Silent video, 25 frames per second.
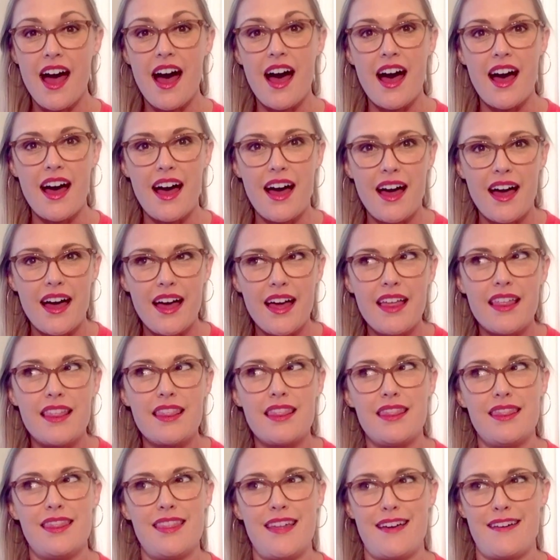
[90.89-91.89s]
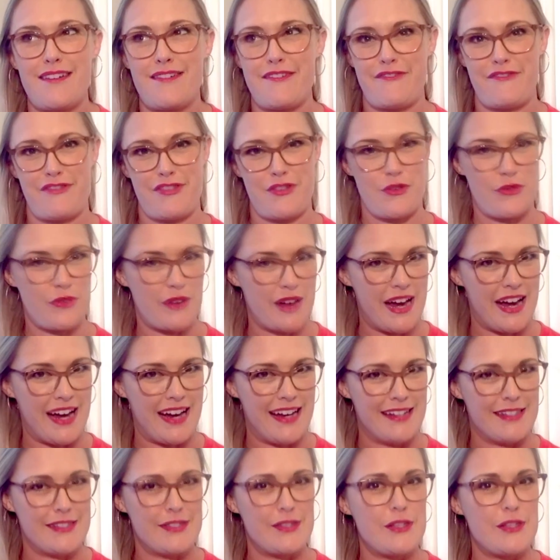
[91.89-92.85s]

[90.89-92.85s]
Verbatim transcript: I love the rains.